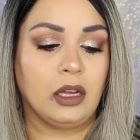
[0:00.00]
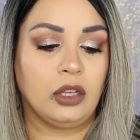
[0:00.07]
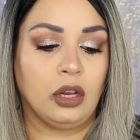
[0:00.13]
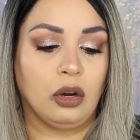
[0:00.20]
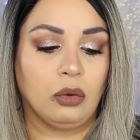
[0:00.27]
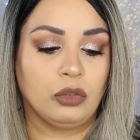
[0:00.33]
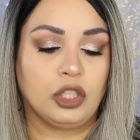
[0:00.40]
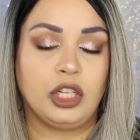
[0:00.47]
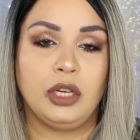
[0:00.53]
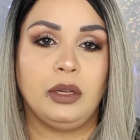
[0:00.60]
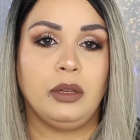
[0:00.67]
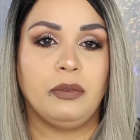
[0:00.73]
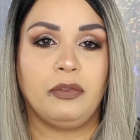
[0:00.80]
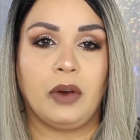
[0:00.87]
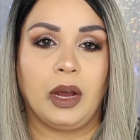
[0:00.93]
you know,
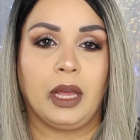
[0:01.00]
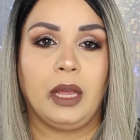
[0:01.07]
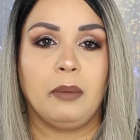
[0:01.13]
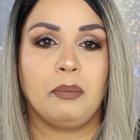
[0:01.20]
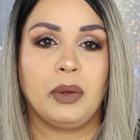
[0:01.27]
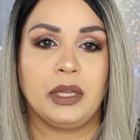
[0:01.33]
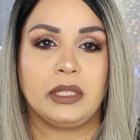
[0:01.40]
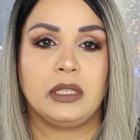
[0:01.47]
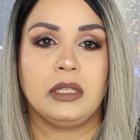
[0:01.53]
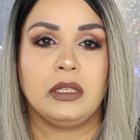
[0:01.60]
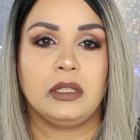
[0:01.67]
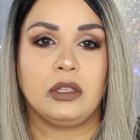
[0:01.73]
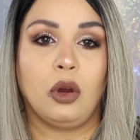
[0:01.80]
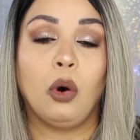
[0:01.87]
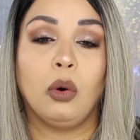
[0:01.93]
she fucking
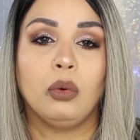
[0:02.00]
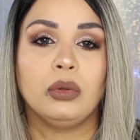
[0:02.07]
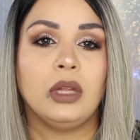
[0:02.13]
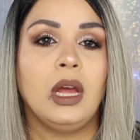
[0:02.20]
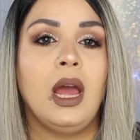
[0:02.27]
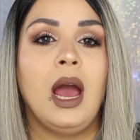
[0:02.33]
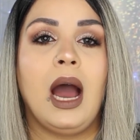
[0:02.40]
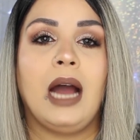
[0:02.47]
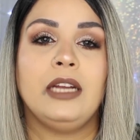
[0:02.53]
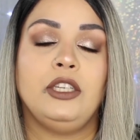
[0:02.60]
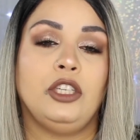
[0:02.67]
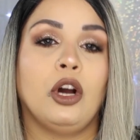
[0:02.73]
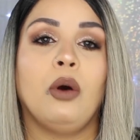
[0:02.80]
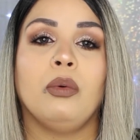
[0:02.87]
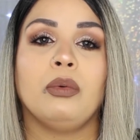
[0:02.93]
pisses gold. I
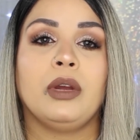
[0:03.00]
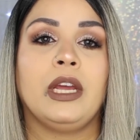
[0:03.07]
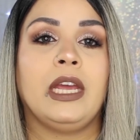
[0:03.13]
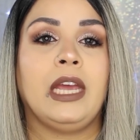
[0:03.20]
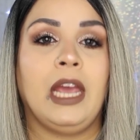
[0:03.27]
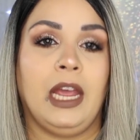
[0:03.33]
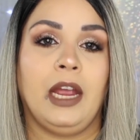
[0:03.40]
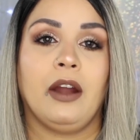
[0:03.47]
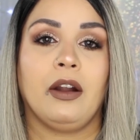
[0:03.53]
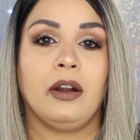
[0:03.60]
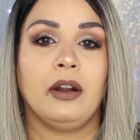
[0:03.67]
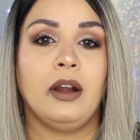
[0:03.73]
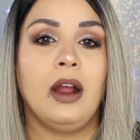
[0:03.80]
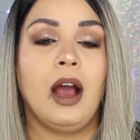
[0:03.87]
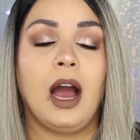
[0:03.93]
don't care.